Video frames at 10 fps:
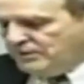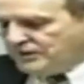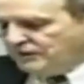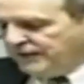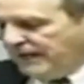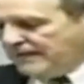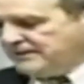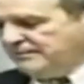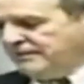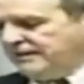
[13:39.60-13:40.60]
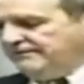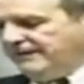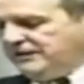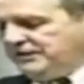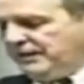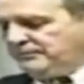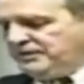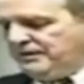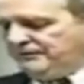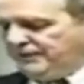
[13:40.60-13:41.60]
The resulting activity of
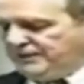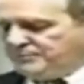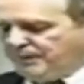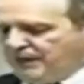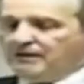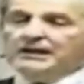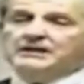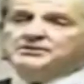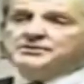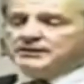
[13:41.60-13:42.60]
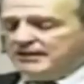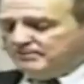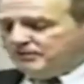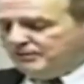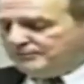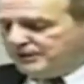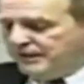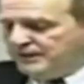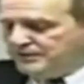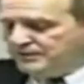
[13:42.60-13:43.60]
Weishaupt's neophytes parallels the labor of
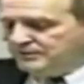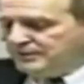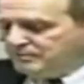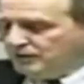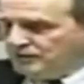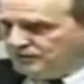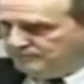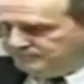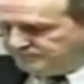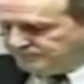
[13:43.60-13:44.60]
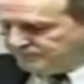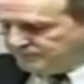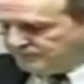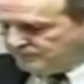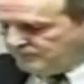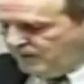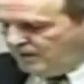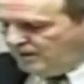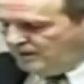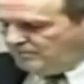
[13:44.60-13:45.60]
today's liberals.
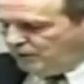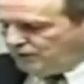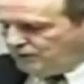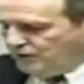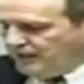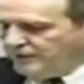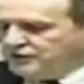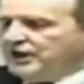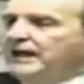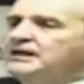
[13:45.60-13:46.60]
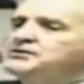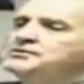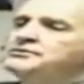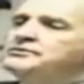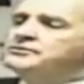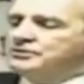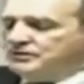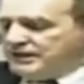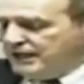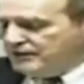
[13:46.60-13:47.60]
Both were energized
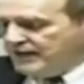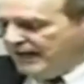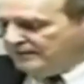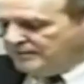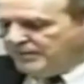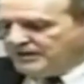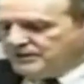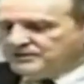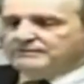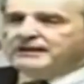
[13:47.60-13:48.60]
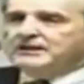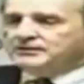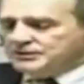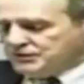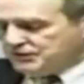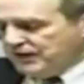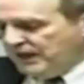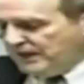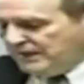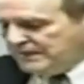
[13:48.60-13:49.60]
to tear down the basis of a healthy
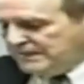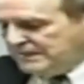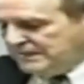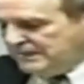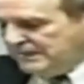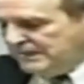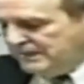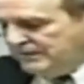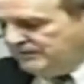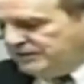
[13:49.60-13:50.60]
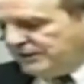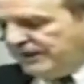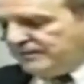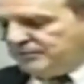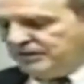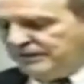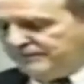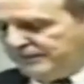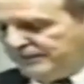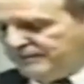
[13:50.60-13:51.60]
society in the mistaken
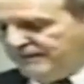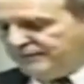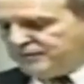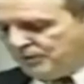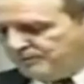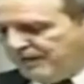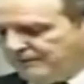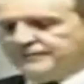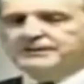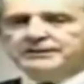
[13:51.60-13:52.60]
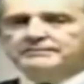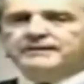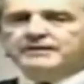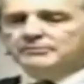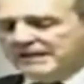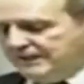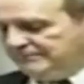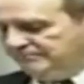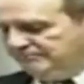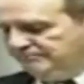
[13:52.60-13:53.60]
belief that their efforts would benefit their fellow man.